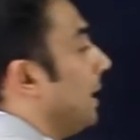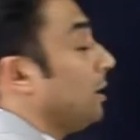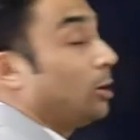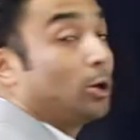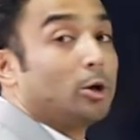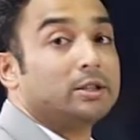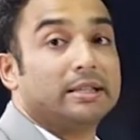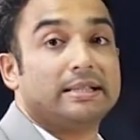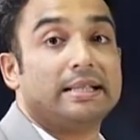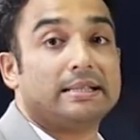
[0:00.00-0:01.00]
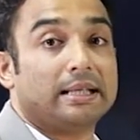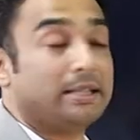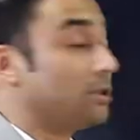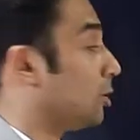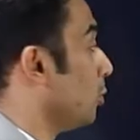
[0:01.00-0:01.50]
and Crohn's disease
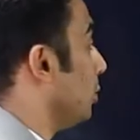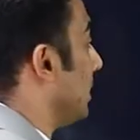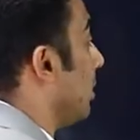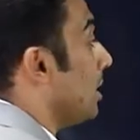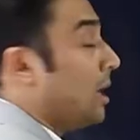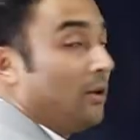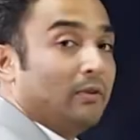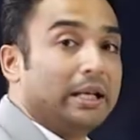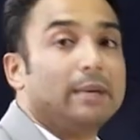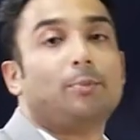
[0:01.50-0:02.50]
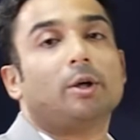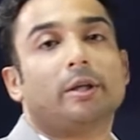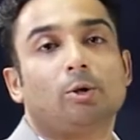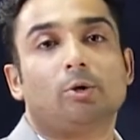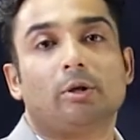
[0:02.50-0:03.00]
is ruled out. Very
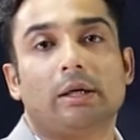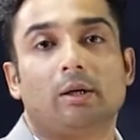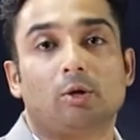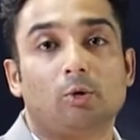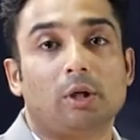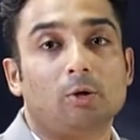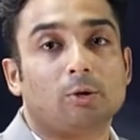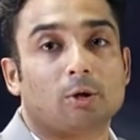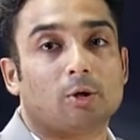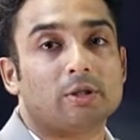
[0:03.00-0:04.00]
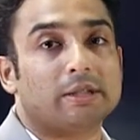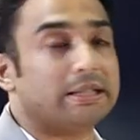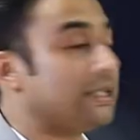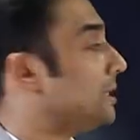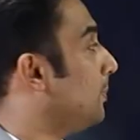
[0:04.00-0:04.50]
important to uh, rule out Crohn's
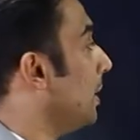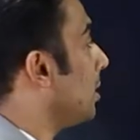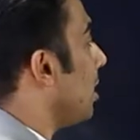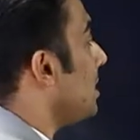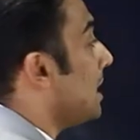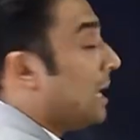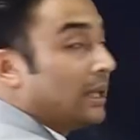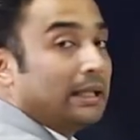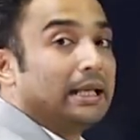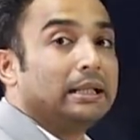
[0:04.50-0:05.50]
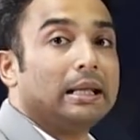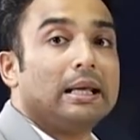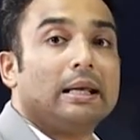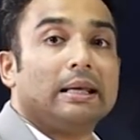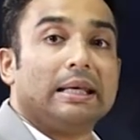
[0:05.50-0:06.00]
disease because then
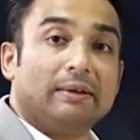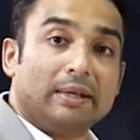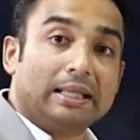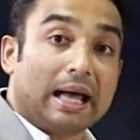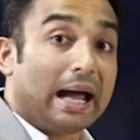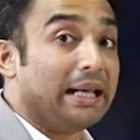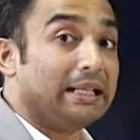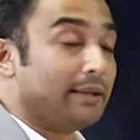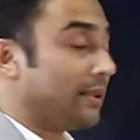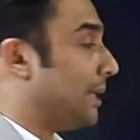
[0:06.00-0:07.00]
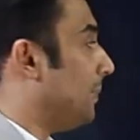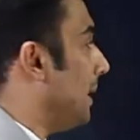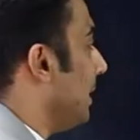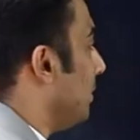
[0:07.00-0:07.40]
even the ileum can be